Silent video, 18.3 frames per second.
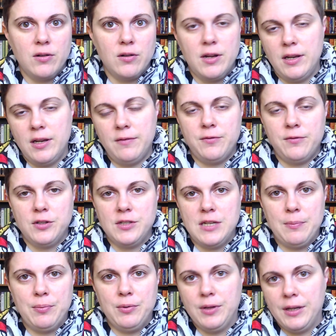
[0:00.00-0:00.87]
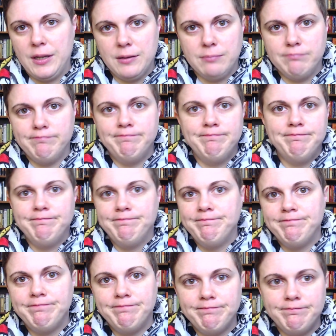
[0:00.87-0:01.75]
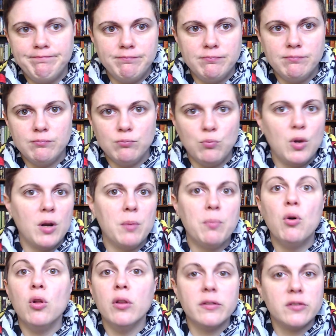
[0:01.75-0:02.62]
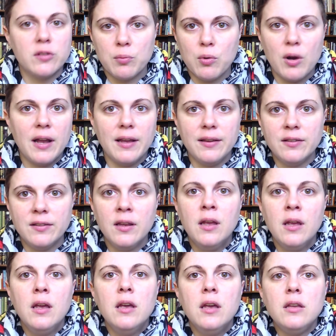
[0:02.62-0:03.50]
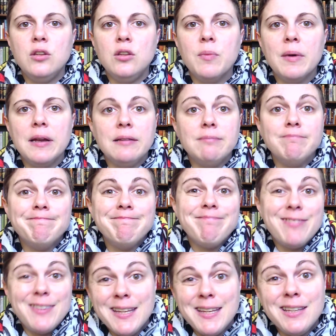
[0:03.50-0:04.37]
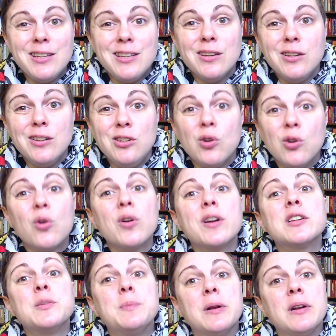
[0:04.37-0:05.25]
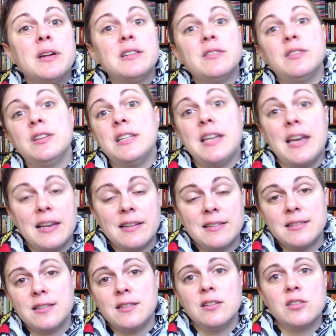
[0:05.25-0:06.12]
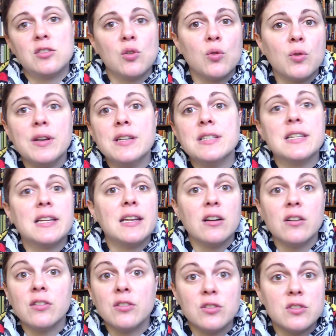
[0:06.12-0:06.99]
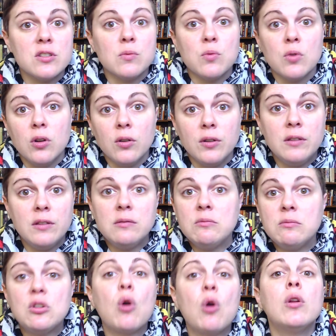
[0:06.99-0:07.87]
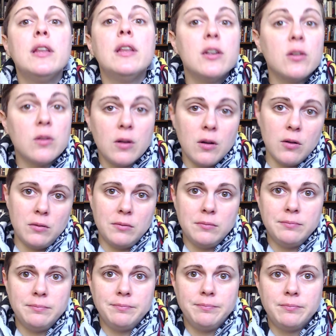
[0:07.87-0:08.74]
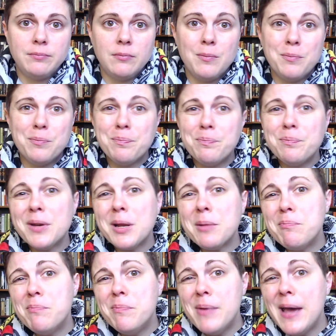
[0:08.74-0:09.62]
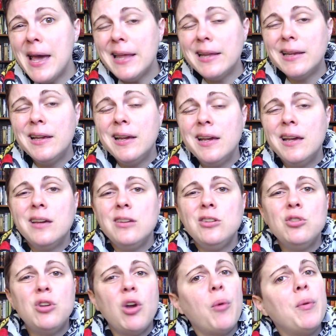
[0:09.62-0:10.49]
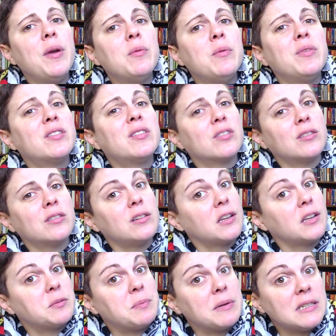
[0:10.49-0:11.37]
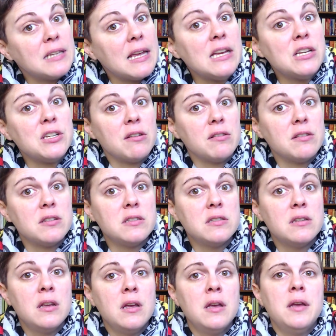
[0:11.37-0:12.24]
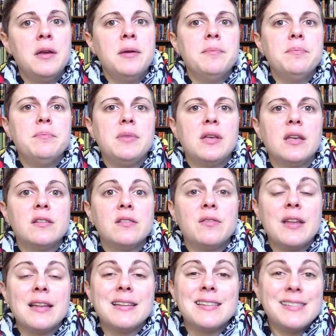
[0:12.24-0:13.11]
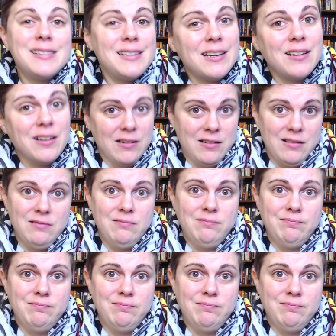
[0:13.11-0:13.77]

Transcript: on it, for example, like a, won a Pulitzer Prize, you might think your experience of the text, the stories, the characters, the world is totally your own. But I bet you go in with certain expectations because of that sticker.